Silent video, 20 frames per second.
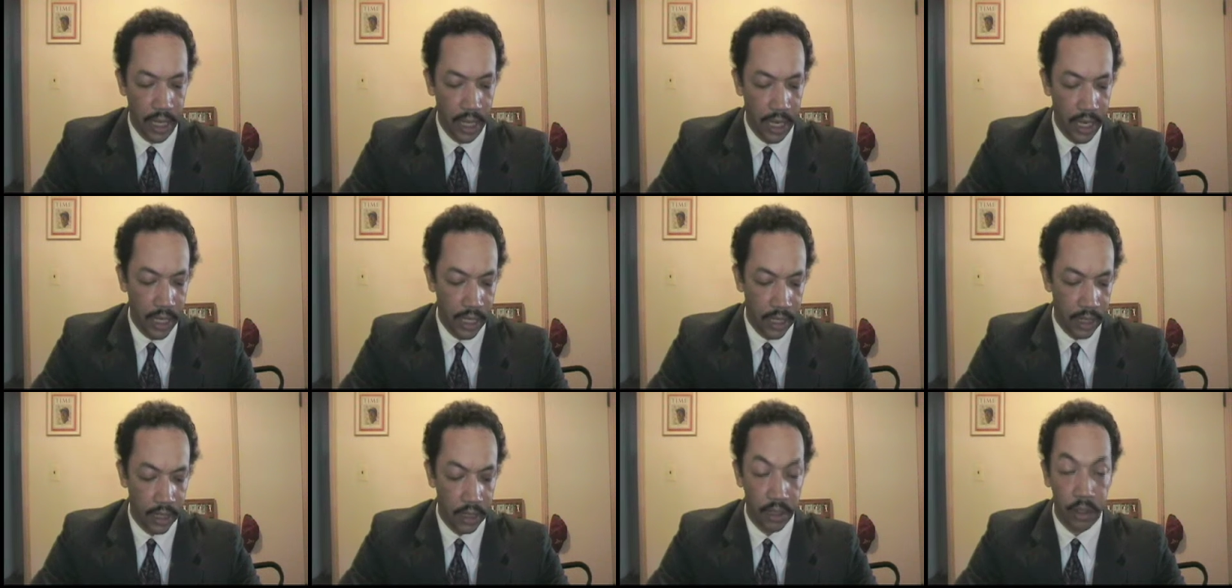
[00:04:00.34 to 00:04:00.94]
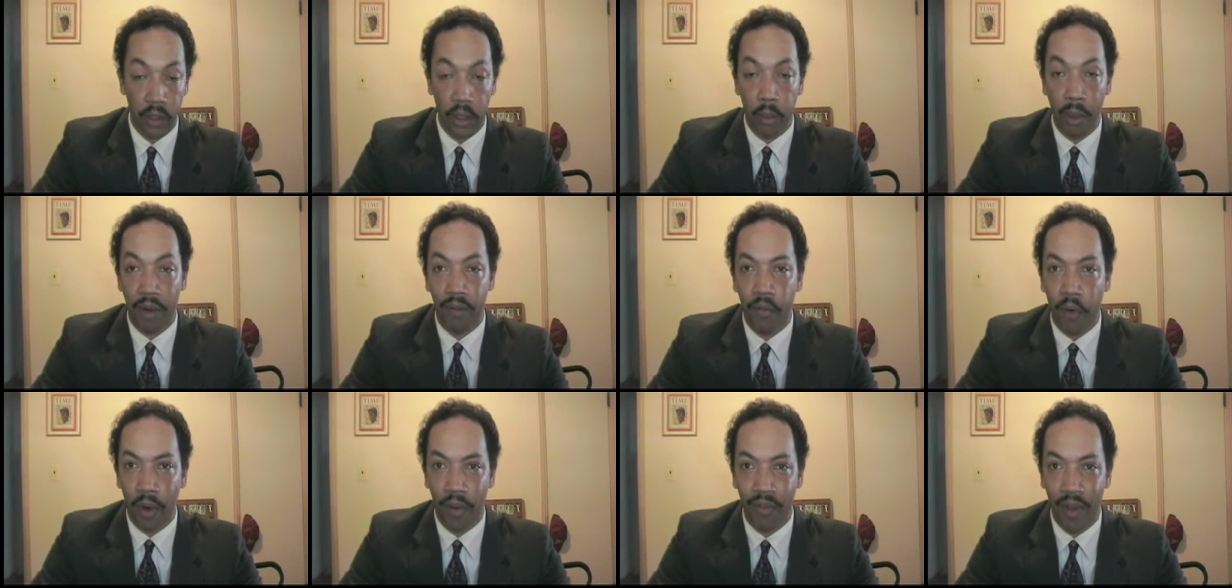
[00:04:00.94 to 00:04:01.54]
and there's only
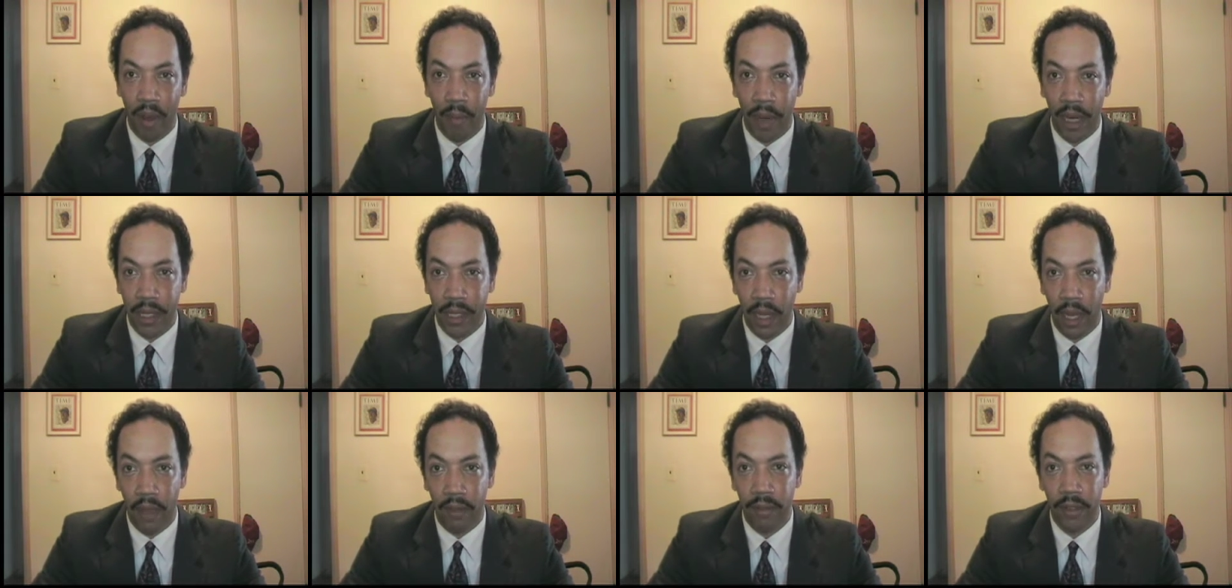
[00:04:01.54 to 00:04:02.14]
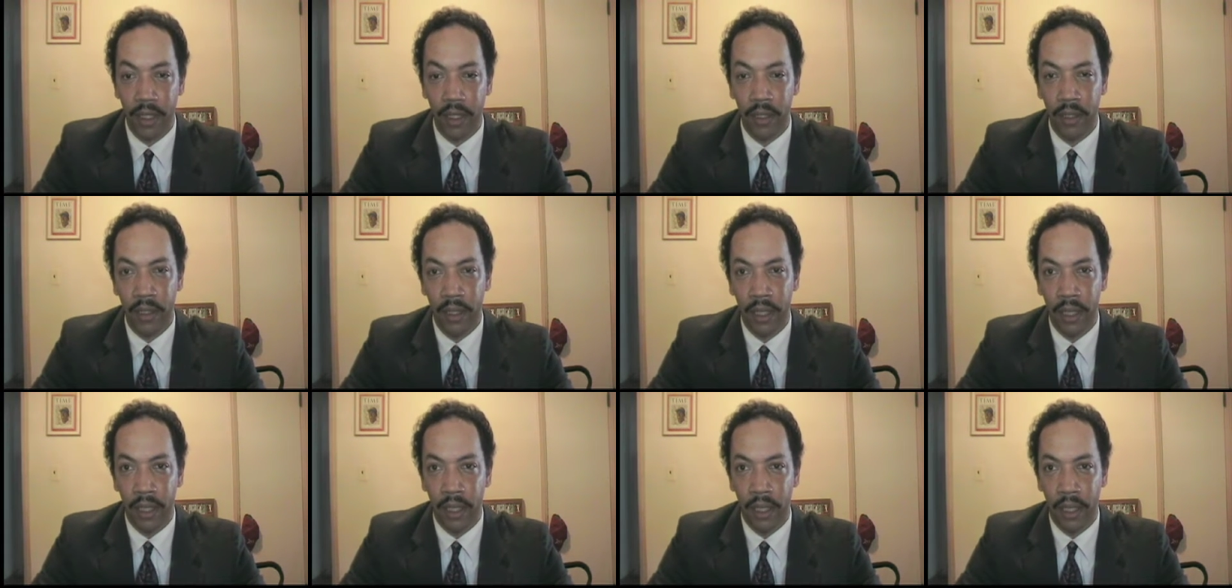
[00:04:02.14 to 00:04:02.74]
about 45 minutes left
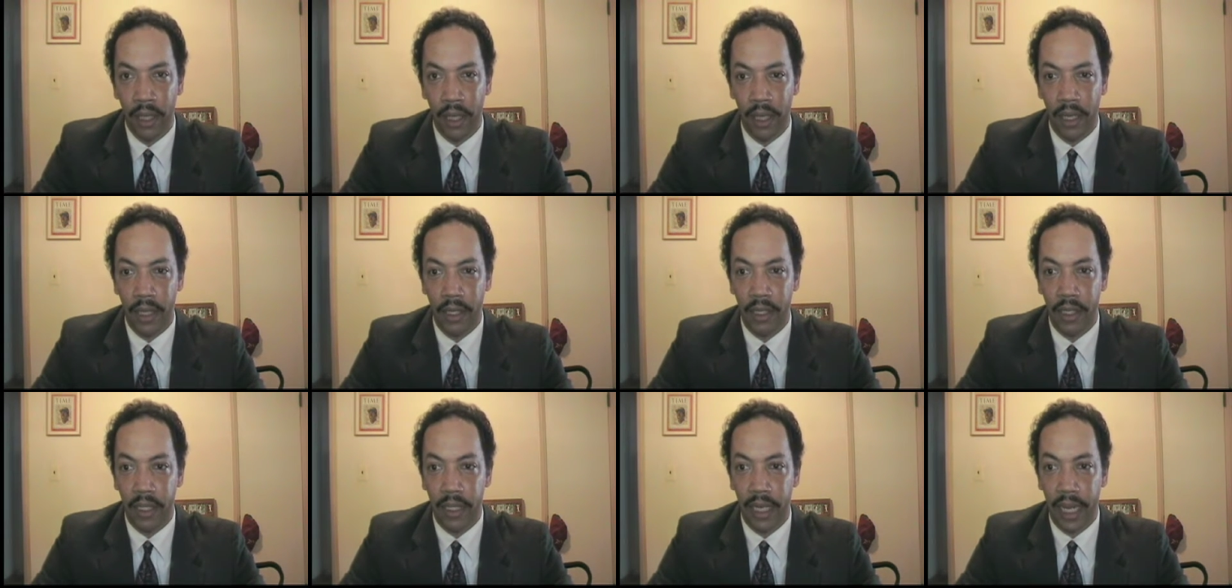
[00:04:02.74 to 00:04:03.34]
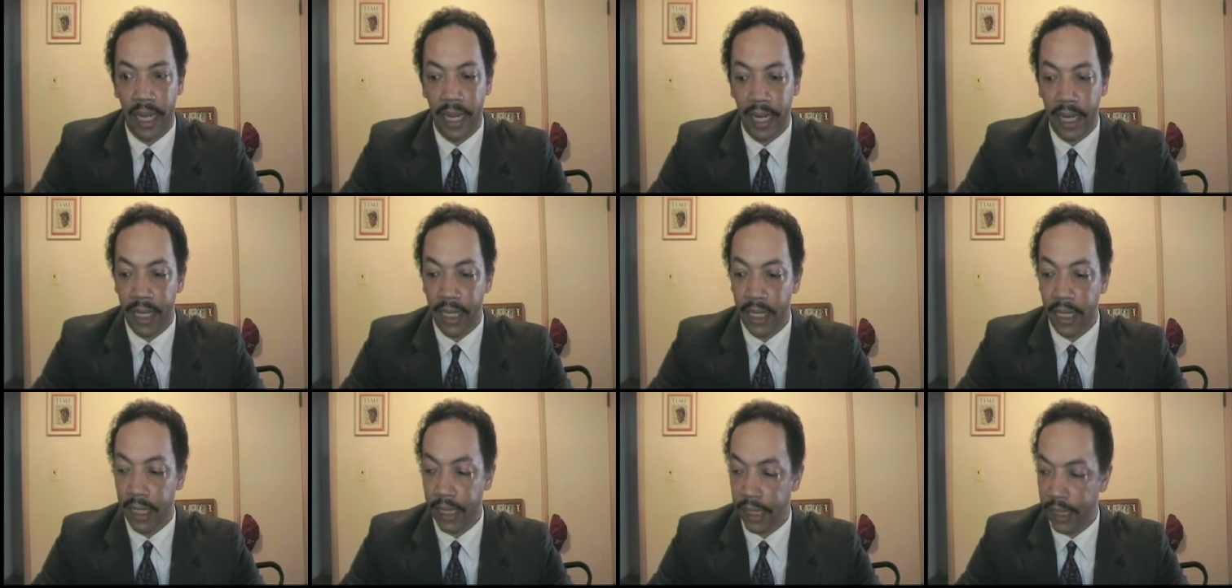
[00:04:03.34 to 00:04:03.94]
in today. Okay,